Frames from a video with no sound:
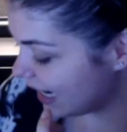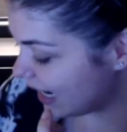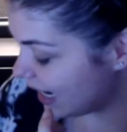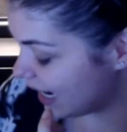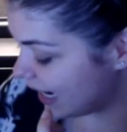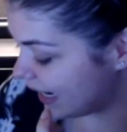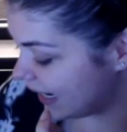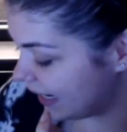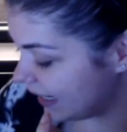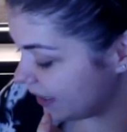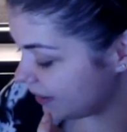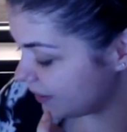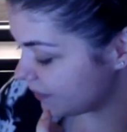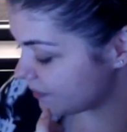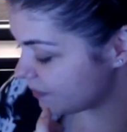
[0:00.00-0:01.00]

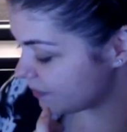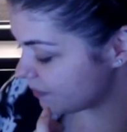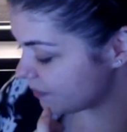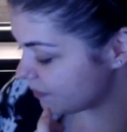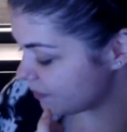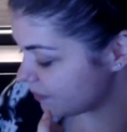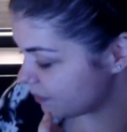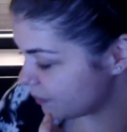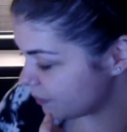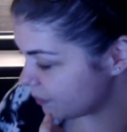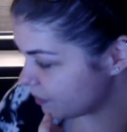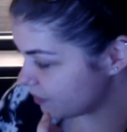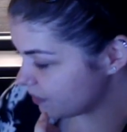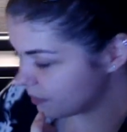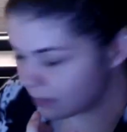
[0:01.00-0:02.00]
I
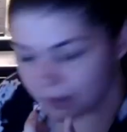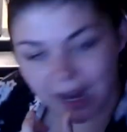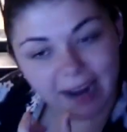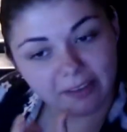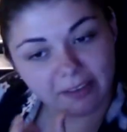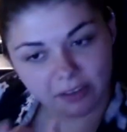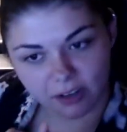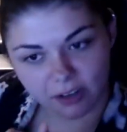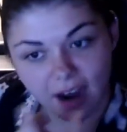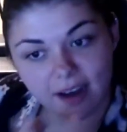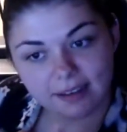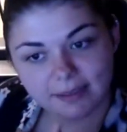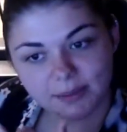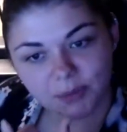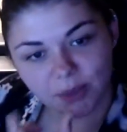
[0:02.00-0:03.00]
I forgot
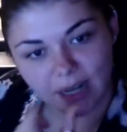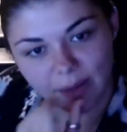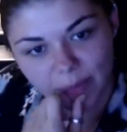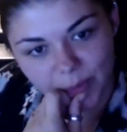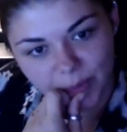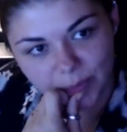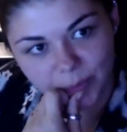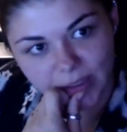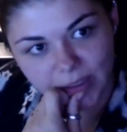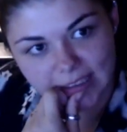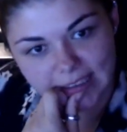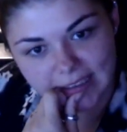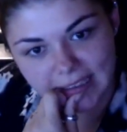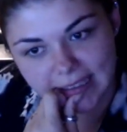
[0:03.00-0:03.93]
what I wanted to say.